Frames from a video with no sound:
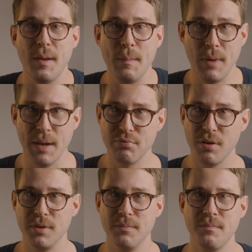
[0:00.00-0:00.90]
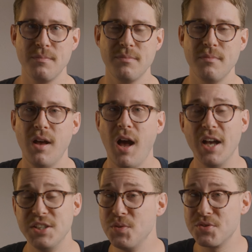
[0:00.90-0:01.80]
My problem, I
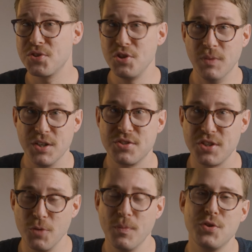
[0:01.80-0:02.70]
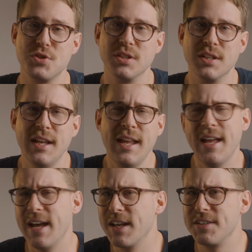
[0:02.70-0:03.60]
use too much slow motion,
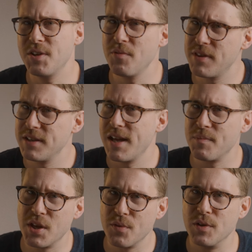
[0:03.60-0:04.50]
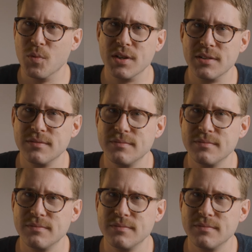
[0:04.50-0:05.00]
and I don't think I'm the only one.